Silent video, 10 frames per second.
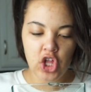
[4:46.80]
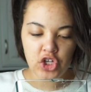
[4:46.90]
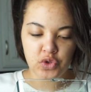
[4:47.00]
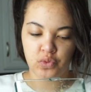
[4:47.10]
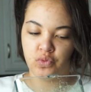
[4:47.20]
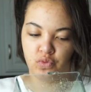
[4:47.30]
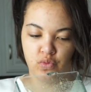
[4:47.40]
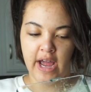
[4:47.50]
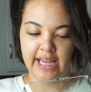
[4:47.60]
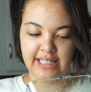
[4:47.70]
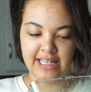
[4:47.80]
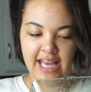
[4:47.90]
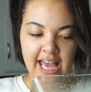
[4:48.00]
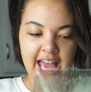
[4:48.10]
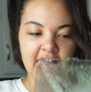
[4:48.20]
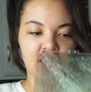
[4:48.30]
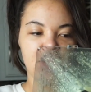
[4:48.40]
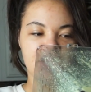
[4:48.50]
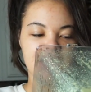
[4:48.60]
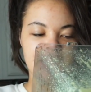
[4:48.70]
looks right. It
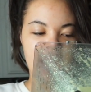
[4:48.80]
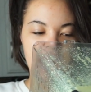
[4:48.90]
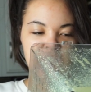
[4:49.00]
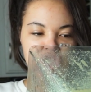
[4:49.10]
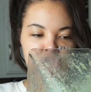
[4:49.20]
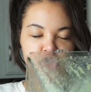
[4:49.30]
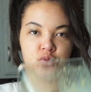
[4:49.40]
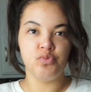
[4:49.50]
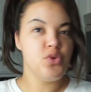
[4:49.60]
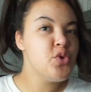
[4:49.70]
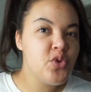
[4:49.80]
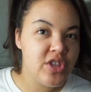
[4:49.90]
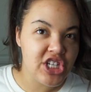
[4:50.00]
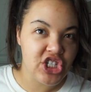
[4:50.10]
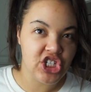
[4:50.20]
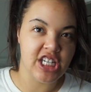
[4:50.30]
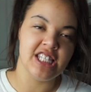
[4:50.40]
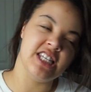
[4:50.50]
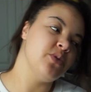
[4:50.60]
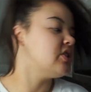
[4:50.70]
looks like smooth and
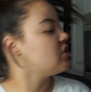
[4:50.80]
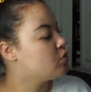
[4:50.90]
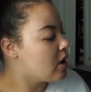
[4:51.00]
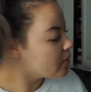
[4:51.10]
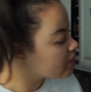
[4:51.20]
cheesy, which is what